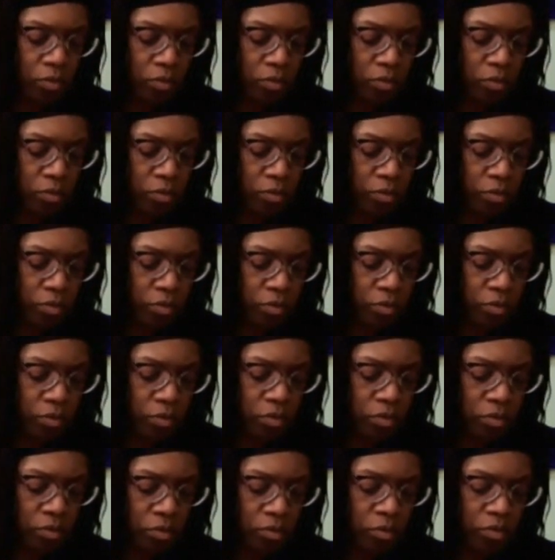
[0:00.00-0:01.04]

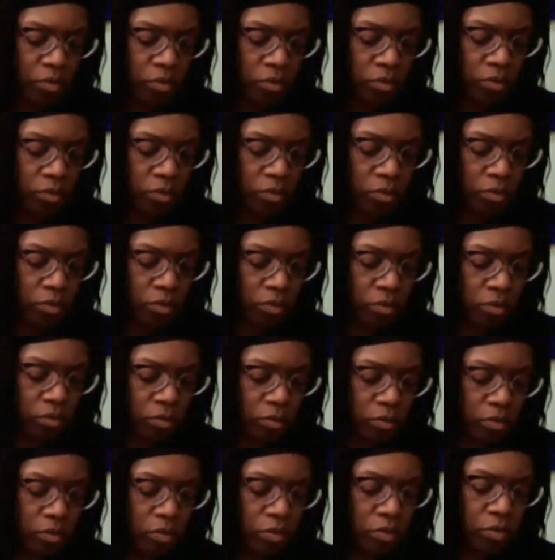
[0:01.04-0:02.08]

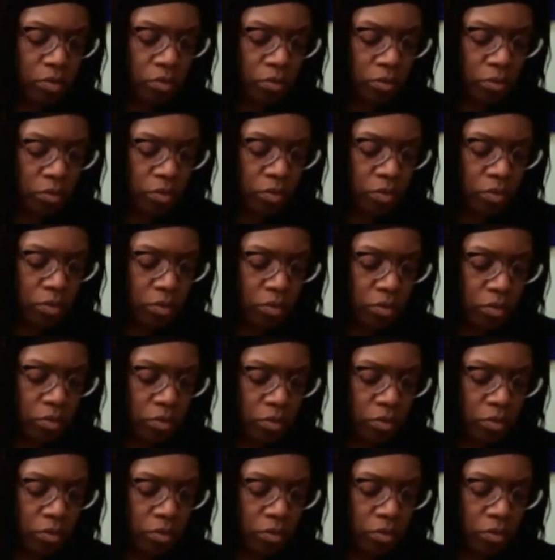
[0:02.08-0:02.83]
[no speech]